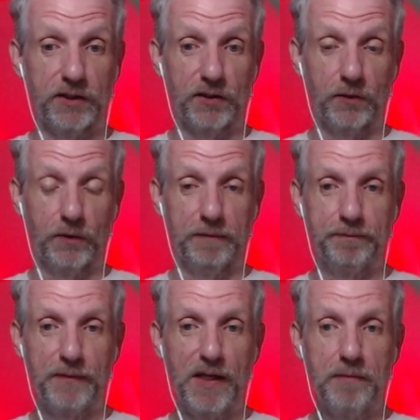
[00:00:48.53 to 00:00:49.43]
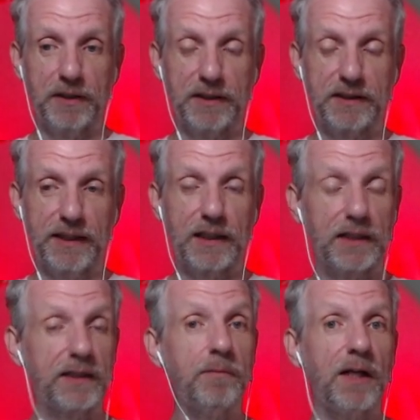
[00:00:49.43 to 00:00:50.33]
So, um, but it'll
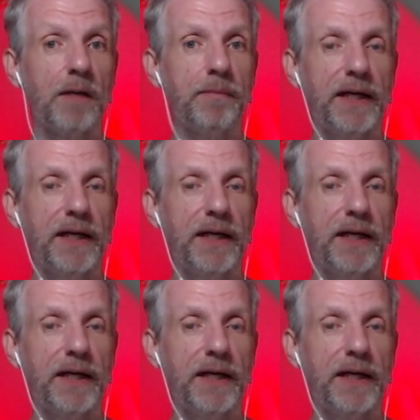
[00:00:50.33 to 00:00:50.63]
double up